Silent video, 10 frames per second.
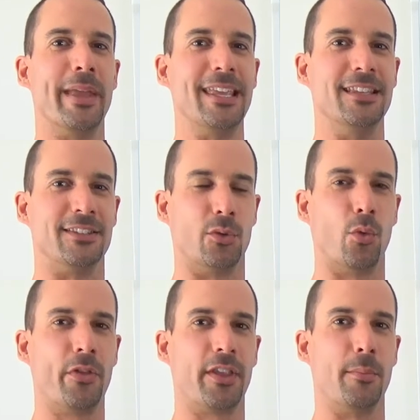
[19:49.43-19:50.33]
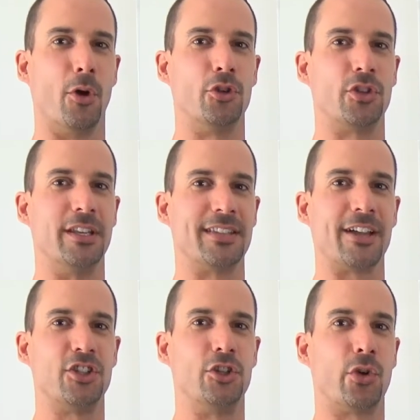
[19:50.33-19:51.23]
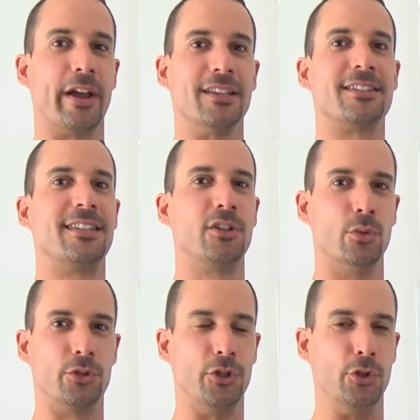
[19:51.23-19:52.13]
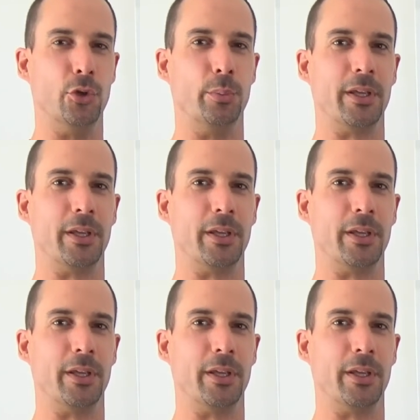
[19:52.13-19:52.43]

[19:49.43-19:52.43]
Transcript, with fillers: means and what the emotion is actually trying to signal to you,